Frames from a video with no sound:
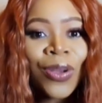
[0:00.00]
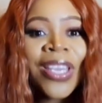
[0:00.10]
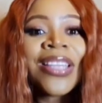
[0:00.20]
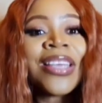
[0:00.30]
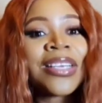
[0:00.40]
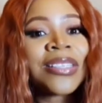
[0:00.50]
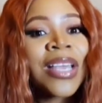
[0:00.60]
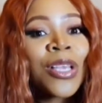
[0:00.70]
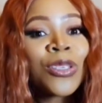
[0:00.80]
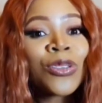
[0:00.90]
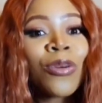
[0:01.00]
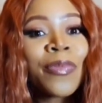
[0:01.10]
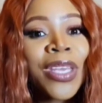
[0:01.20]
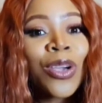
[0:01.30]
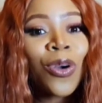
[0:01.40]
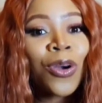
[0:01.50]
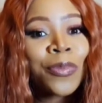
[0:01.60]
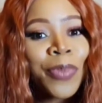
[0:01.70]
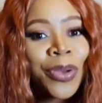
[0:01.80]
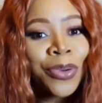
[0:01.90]
Okay, there's something
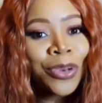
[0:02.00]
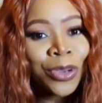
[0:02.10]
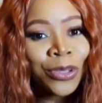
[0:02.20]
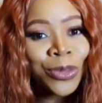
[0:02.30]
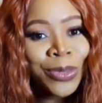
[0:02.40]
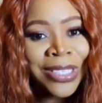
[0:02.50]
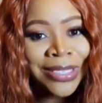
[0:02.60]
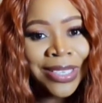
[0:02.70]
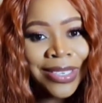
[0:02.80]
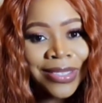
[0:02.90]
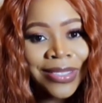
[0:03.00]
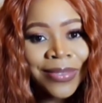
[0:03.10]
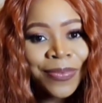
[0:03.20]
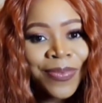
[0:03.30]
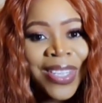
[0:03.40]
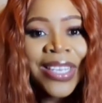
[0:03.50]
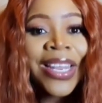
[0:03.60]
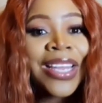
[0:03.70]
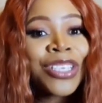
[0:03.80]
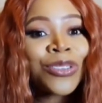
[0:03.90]
called periodontal disease.
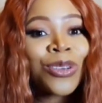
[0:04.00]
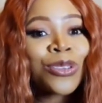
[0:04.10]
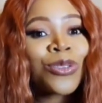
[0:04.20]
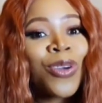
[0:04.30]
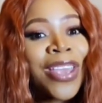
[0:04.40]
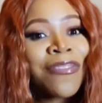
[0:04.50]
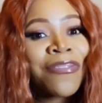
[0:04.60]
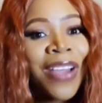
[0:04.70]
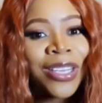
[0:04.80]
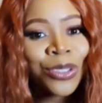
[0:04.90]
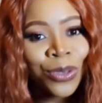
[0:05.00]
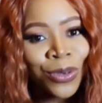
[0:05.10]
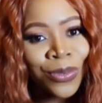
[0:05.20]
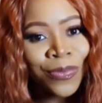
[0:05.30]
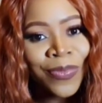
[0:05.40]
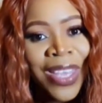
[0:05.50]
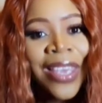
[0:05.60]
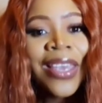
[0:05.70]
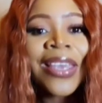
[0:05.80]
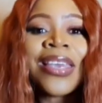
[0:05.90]
That is also a factor.
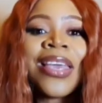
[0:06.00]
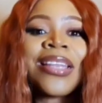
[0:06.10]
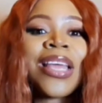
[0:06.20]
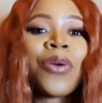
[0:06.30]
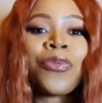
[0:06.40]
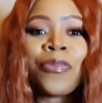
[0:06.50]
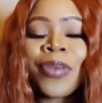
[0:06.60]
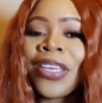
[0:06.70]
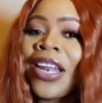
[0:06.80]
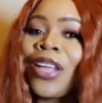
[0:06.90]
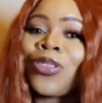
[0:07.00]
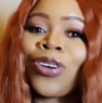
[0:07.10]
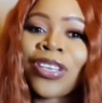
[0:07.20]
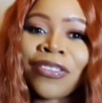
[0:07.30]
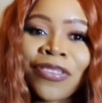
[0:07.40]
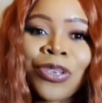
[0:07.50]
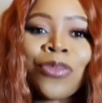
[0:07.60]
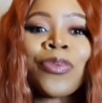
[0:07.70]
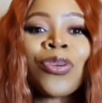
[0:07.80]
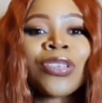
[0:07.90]
Again, that will be in another
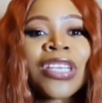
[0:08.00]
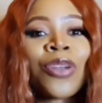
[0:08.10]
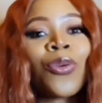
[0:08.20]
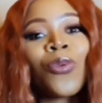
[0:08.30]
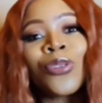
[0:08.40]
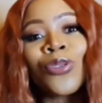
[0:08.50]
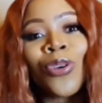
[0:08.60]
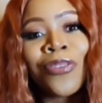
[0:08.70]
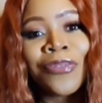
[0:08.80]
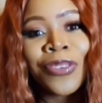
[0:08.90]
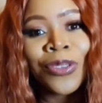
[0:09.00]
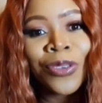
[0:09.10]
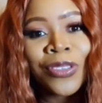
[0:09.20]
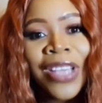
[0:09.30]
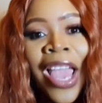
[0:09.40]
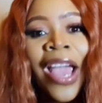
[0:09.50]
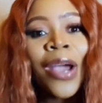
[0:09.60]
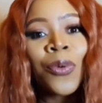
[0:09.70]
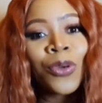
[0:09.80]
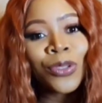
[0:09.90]
video because I don't want to confuse us.
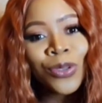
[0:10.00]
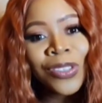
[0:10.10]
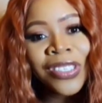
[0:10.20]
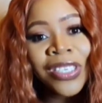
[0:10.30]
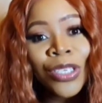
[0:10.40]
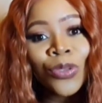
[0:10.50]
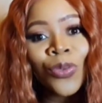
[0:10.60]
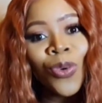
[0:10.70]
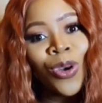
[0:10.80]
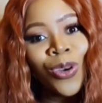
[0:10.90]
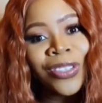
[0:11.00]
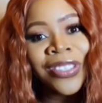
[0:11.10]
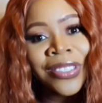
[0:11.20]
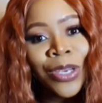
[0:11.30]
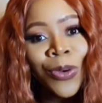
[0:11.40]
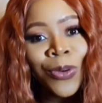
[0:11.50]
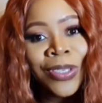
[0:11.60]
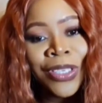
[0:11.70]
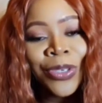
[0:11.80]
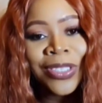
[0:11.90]
I want to stick to what causes a
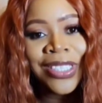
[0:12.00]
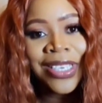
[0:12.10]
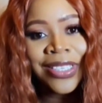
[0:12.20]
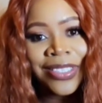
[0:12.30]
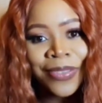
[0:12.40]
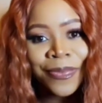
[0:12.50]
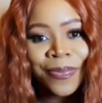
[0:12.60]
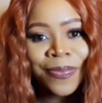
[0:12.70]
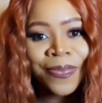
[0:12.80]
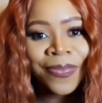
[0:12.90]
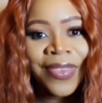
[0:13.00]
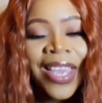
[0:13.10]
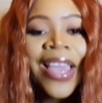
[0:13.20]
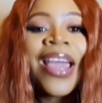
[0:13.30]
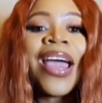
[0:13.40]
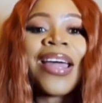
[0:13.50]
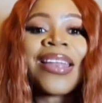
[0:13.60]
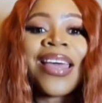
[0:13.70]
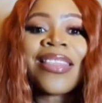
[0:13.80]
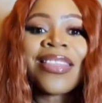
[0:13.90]
hole in your teeth.
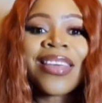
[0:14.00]
And